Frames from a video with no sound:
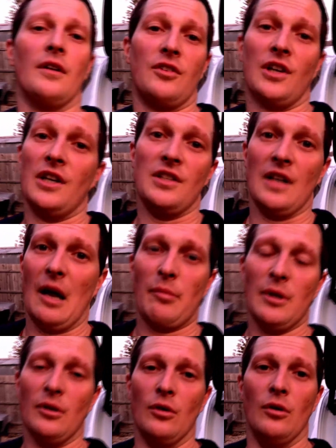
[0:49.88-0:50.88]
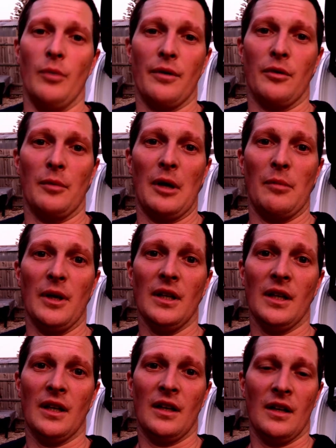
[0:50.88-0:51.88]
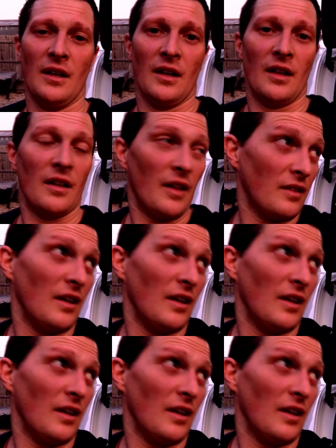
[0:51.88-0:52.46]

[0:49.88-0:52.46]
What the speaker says: to change a nappy or whatever it may be. That's